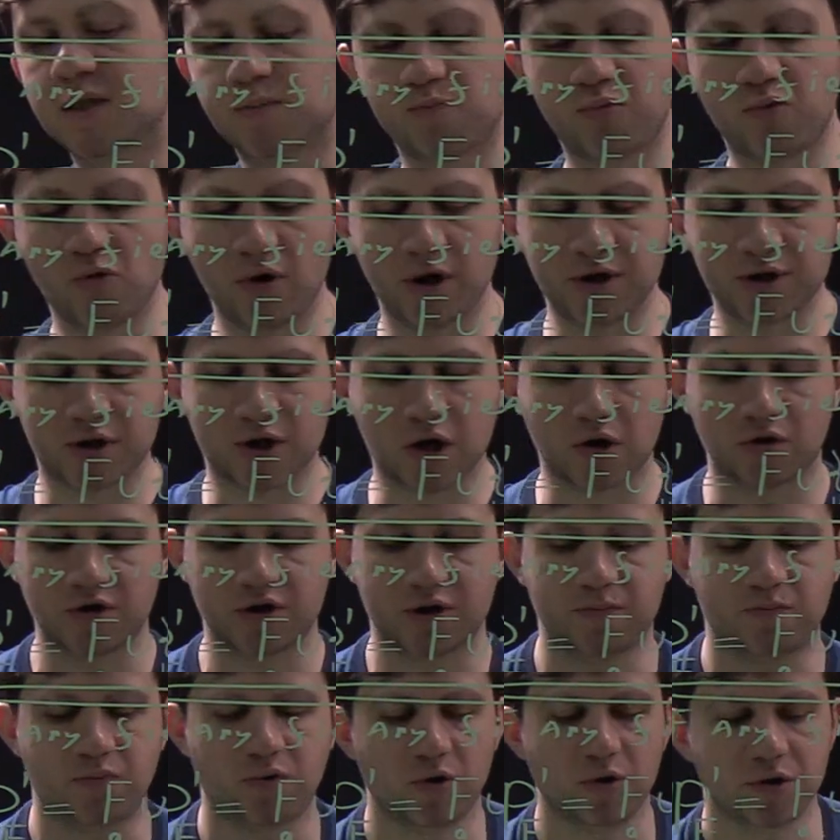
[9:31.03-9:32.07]
point
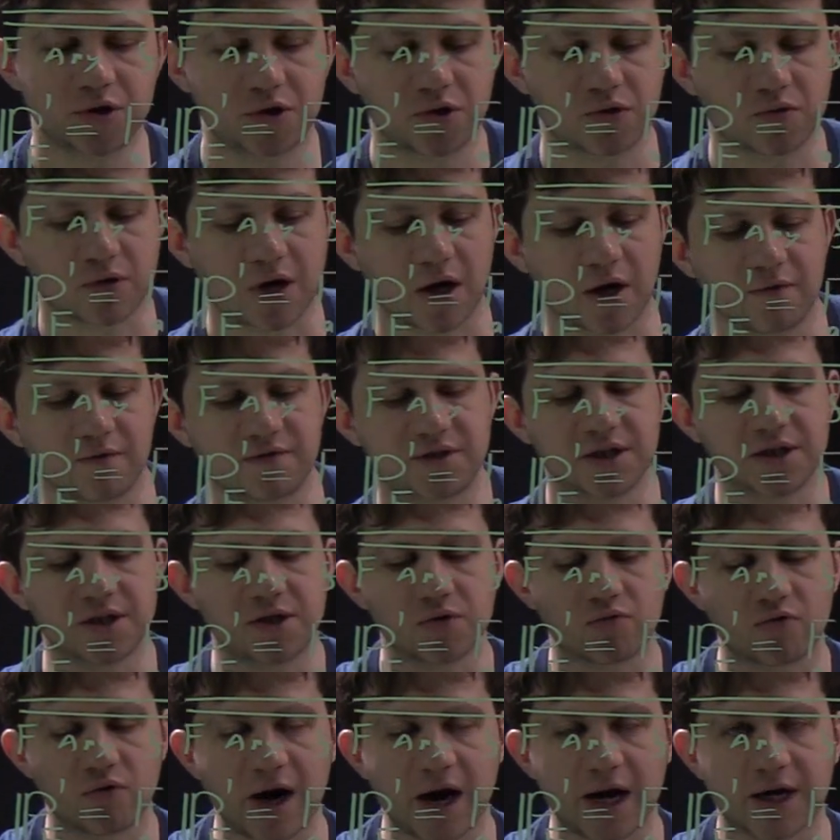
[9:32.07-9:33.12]
corresponds to kind of the
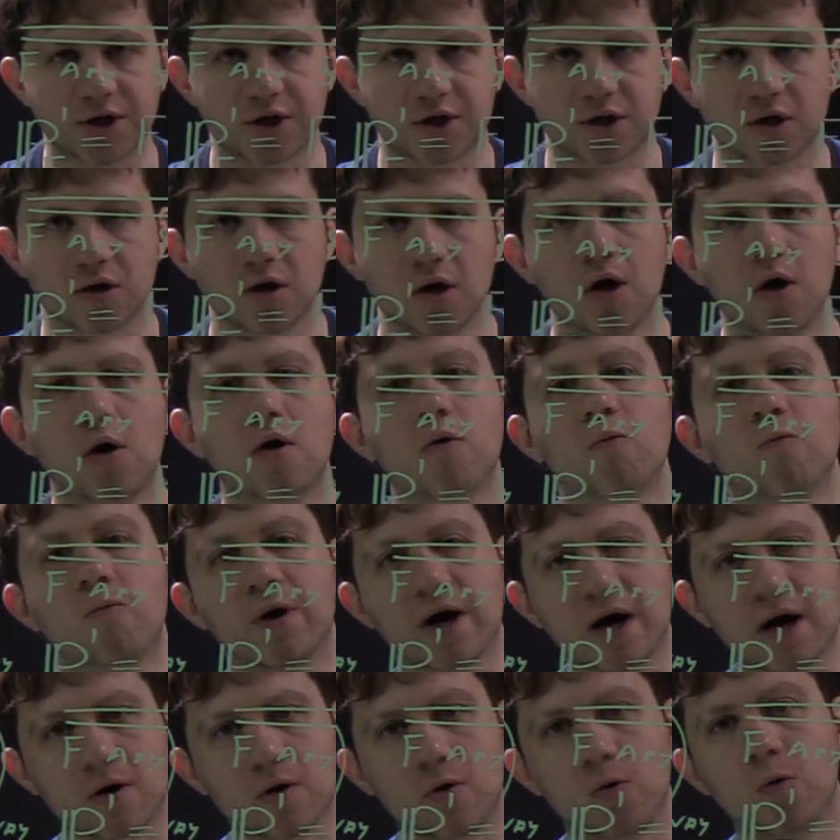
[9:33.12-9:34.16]
direction
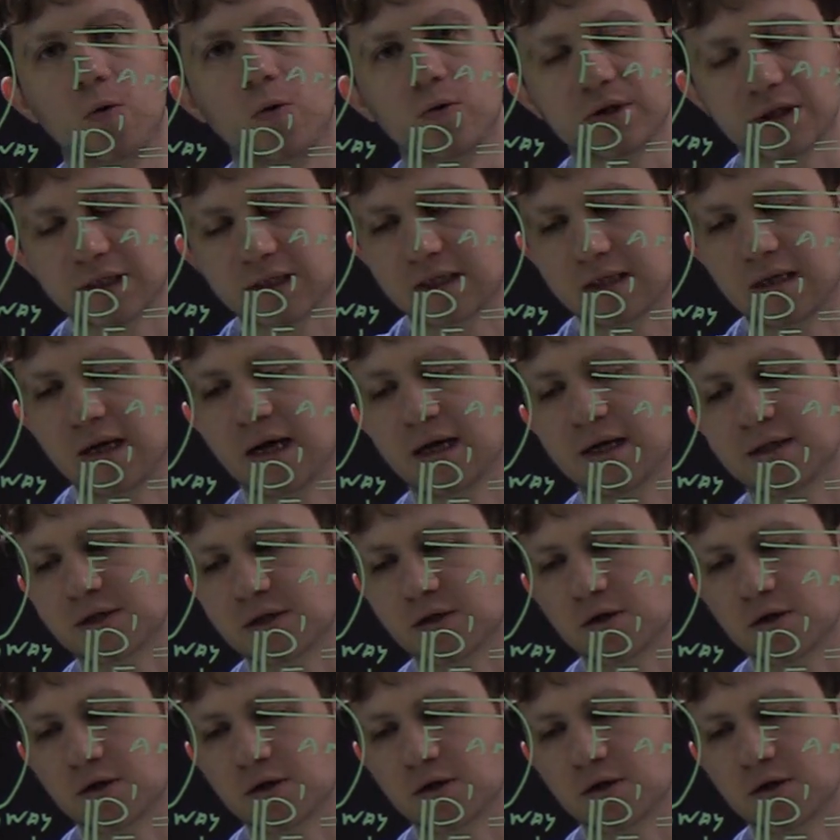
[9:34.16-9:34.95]
where all these lines